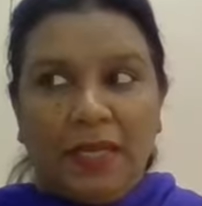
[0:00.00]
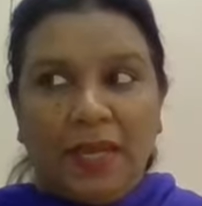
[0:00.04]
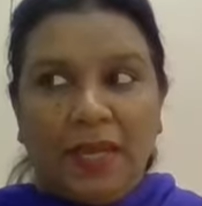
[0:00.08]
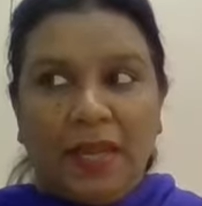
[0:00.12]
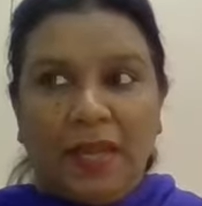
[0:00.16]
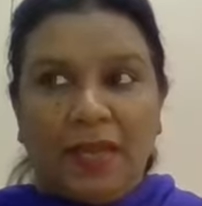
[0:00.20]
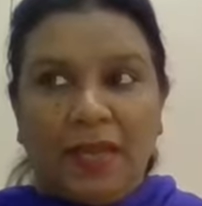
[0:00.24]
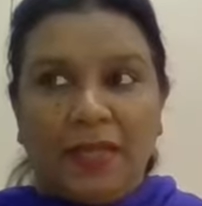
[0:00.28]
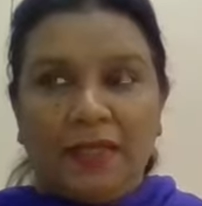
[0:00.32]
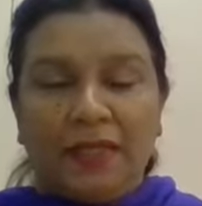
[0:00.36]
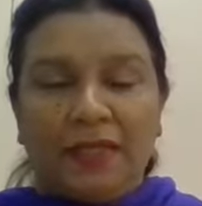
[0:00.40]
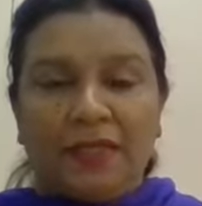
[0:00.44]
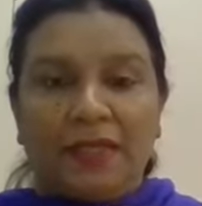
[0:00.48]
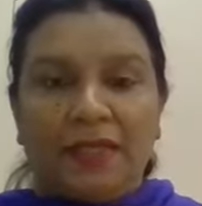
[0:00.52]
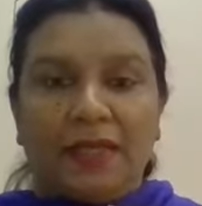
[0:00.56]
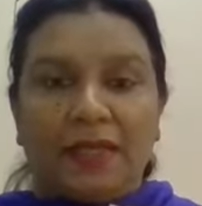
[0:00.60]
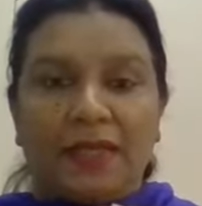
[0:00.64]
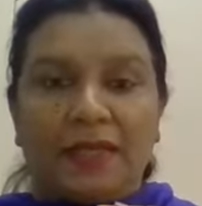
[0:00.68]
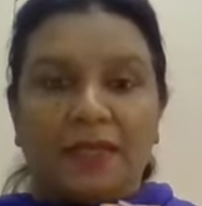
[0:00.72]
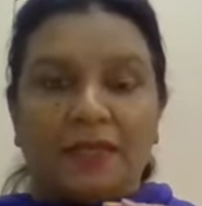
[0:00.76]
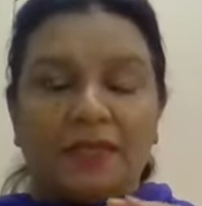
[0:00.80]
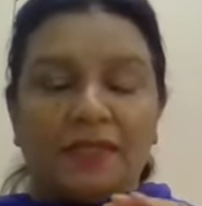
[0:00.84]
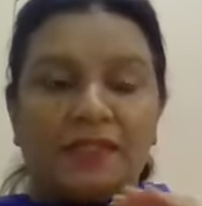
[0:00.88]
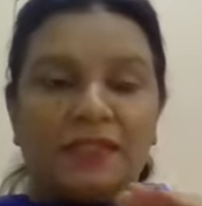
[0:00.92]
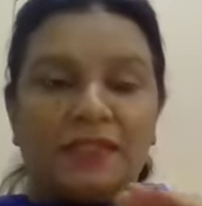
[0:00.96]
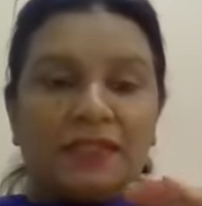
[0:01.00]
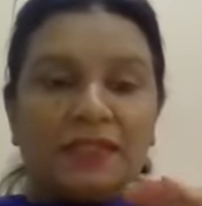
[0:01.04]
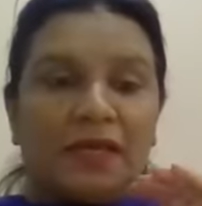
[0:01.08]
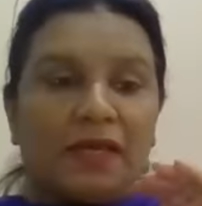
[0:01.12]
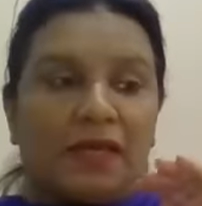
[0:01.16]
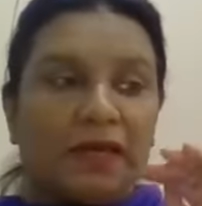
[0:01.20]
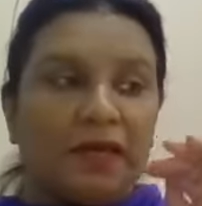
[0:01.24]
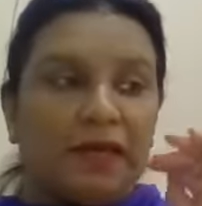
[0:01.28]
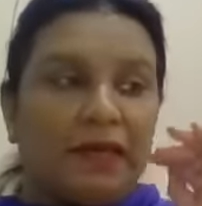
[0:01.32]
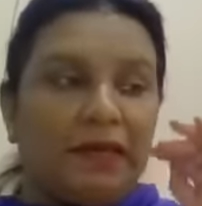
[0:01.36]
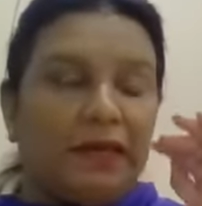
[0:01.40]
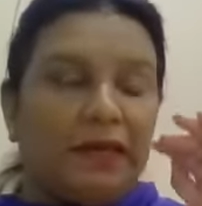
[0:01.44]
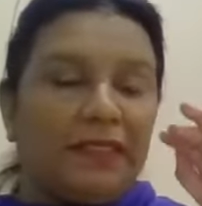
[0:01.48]
And yes,
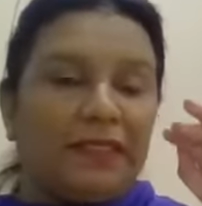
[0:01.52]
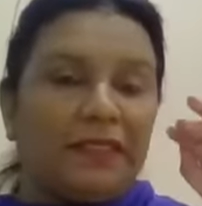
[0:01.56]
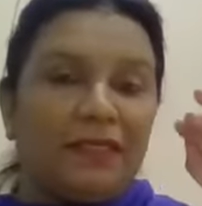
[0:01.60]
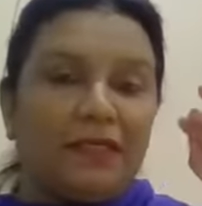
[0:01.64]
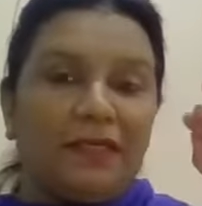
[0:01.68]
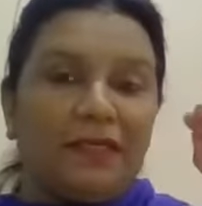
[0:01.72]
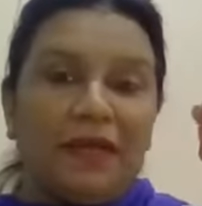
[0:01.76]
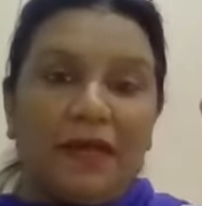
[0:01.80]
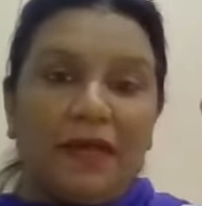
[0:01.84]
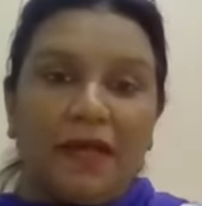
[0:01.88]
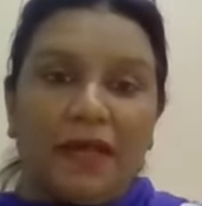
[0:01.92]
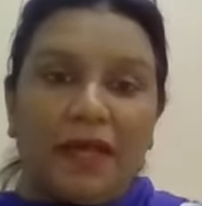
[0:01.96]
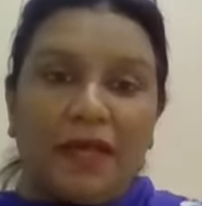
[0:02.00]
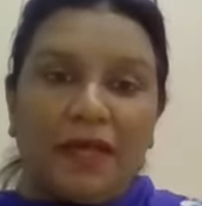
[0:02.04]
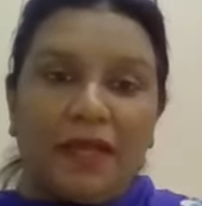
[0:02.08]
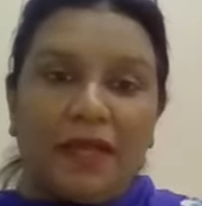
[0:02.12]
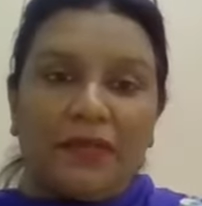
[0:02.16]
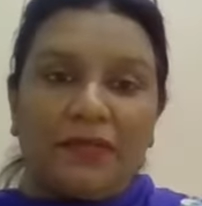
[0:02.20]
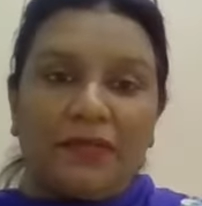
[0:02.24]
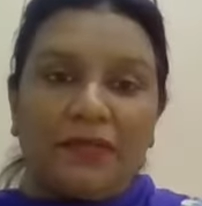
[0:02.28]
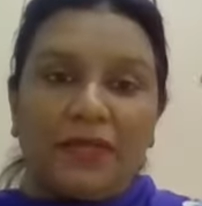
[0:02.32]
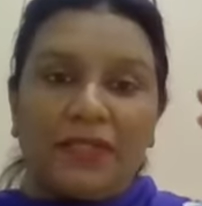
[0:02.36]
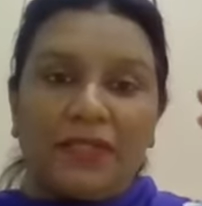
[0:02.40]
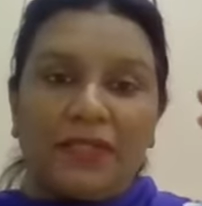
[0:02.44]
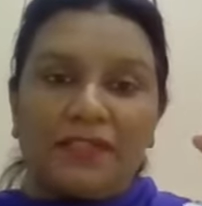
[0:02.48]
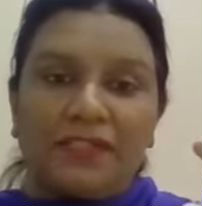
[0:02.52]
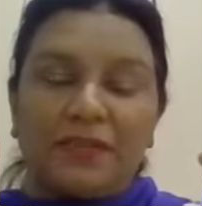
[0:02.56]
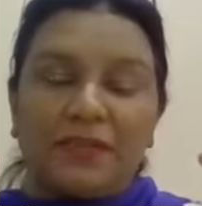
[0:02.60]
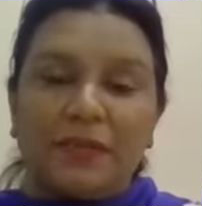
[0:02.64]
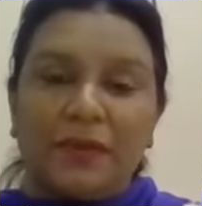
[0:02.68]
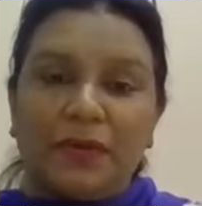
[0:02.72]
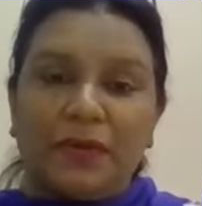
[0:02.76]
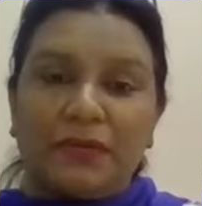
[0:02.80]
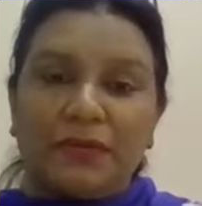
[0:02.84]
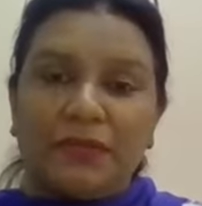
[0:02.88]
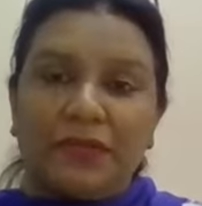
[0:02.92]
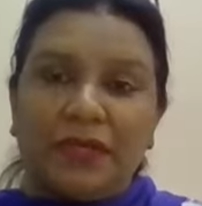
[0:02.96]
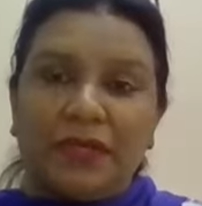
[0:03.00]
little high, as it's
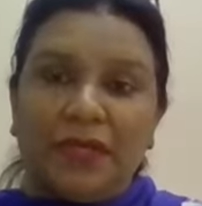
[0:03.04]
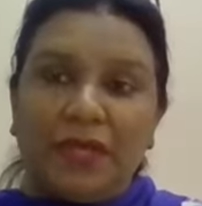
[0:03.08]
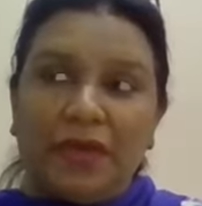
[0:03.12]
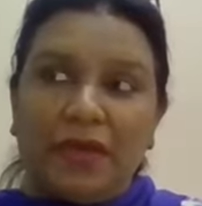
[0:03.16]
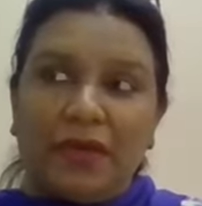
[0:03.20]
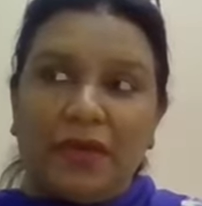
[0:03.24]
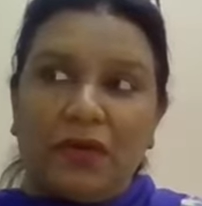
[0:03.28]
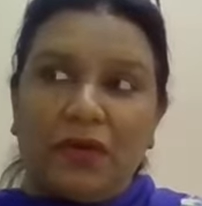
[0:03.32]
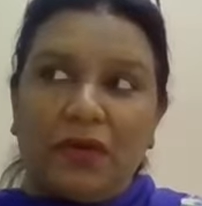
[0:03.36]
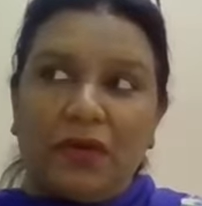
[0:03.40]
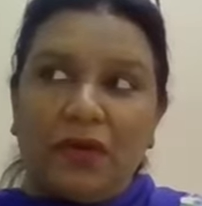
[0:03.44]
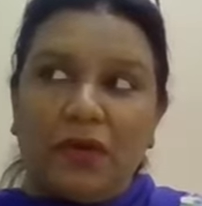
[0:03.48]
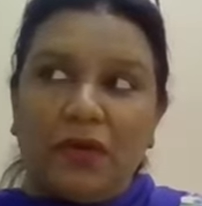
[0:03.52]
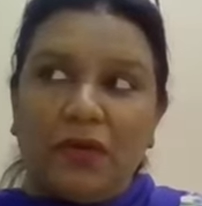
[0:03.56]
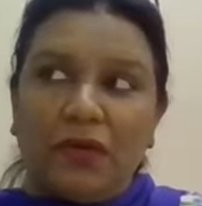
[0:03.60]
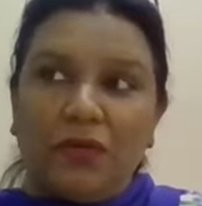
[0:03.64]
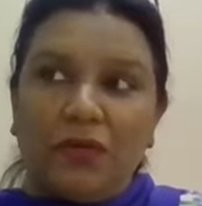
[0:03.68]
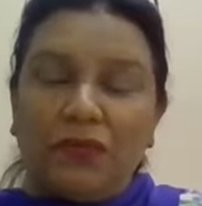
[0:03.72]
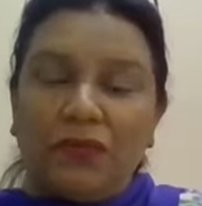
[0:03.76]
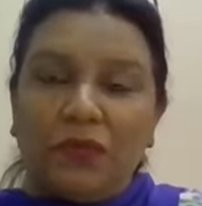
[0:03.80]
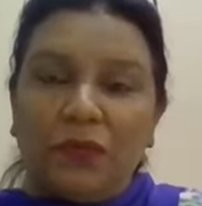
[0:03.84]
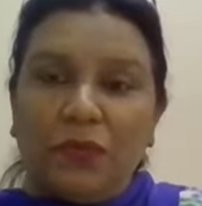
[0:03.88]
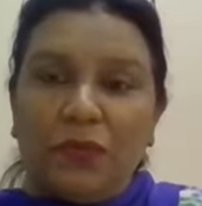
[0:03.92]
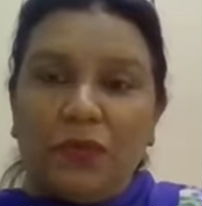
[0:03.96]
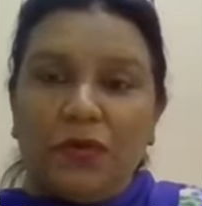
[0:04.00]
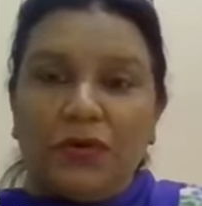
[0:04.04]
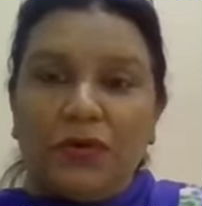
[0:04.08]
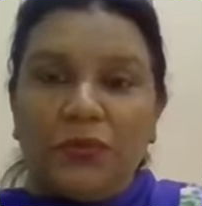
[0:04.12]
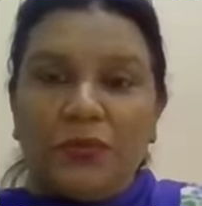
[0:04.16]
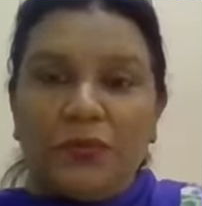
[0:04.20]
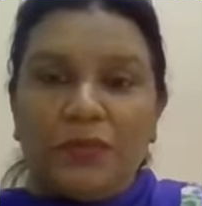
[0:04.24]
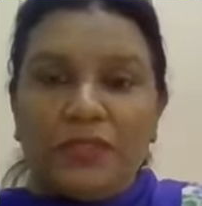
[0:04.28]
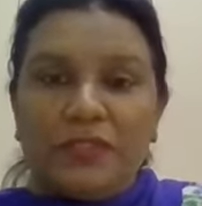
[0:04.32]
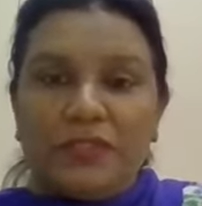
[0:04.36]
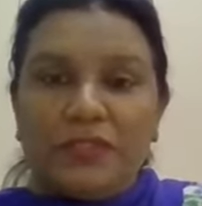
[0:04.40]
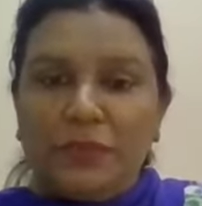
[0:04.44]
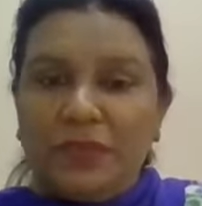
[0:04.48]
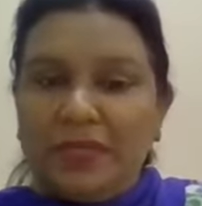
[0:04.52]
about to take off, what do
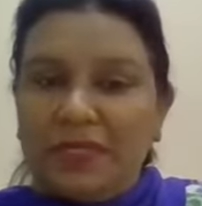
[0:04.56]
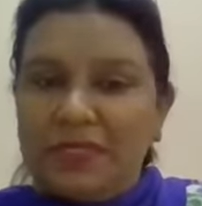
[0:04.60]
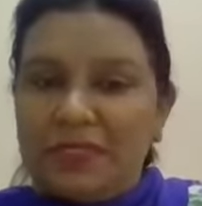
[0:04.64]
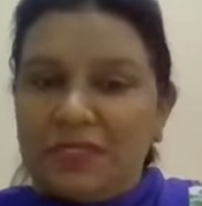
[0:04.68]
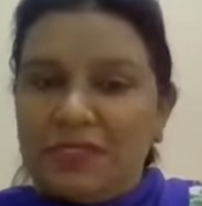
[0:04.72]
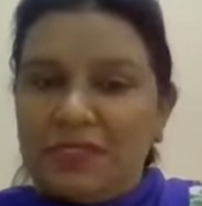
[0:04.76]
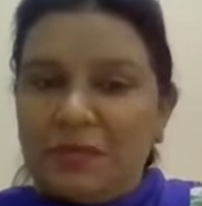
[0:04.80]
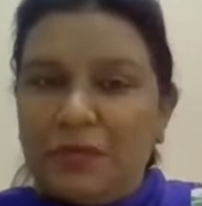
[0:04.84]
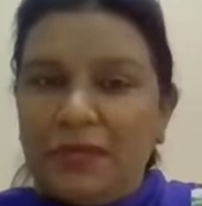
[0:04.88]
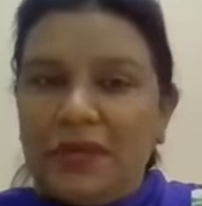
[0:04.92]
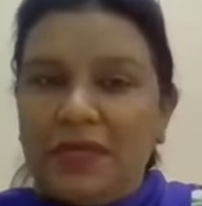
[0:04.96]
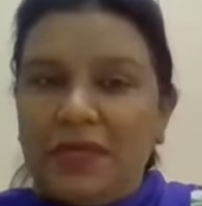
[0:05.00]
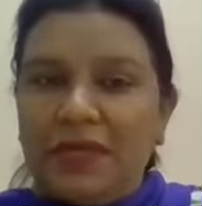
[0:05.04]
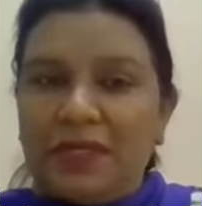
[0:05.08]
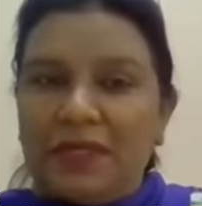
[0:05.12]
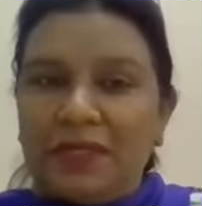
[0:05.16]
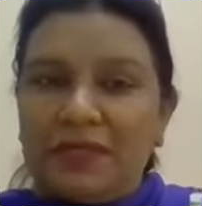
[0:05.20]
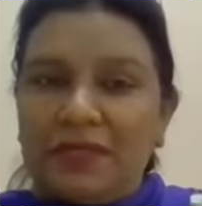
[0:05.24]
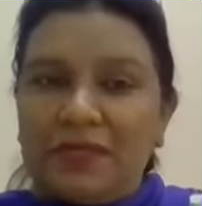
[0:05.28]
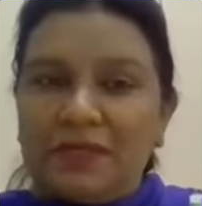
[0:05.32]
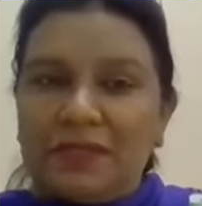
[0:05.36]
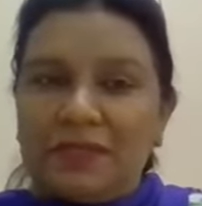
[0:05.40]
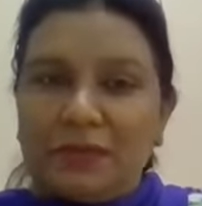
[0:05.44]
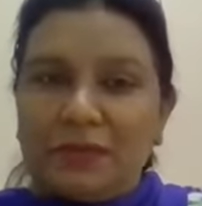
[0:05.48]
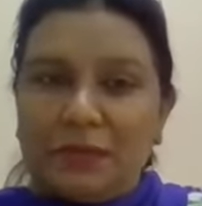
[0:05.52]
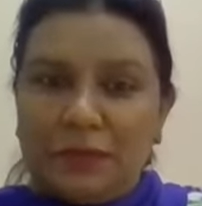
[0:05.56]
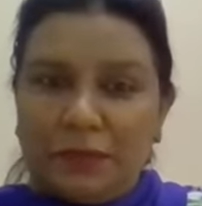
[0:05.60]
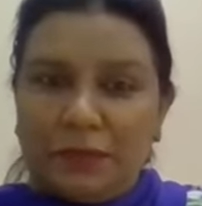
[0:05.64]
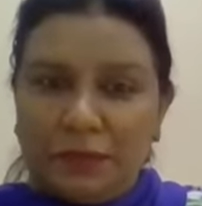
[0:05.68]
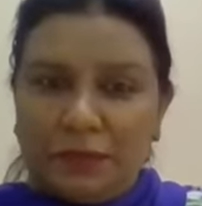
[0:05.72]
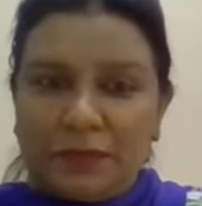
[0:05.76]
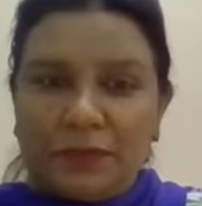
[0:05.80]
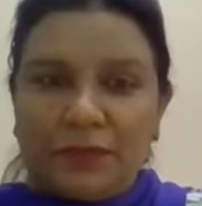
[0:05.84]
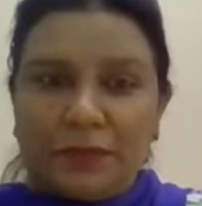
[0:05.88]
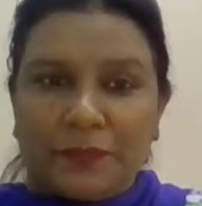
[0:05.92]
we can see the buildings and all.